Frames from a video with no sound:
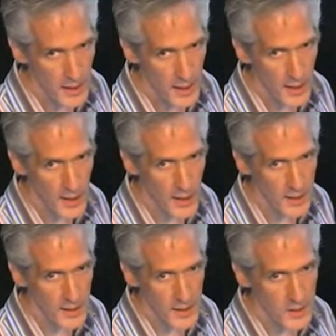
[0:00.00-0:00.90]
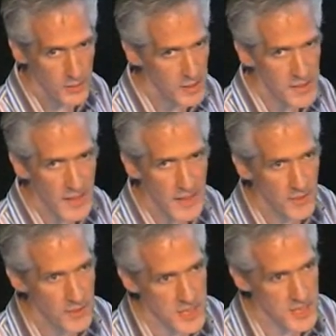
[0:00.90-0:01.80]
Uh, you know, maybe get
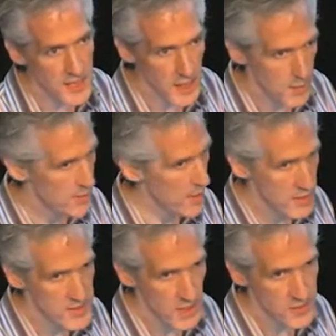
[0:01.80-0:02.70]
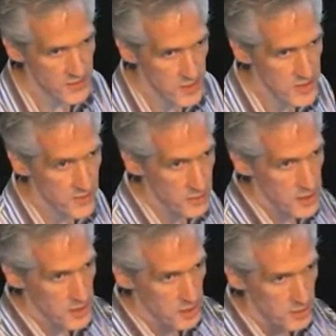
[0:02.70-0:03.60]
everyone to say a little bit about themselves first of all to
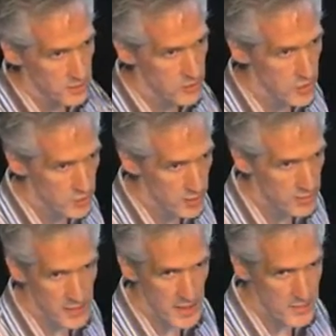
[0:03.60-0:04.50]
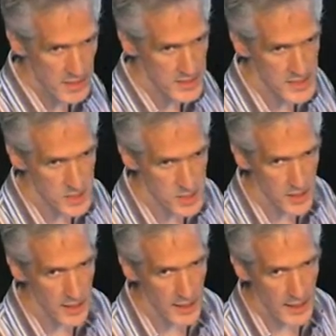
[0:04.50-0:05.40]
the whole group, maybe a minute each,
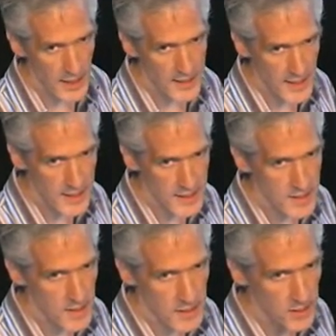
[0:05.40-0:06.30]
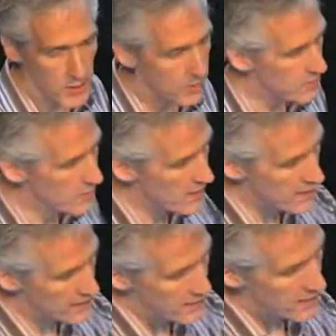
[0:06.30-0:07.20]
and then you know uh,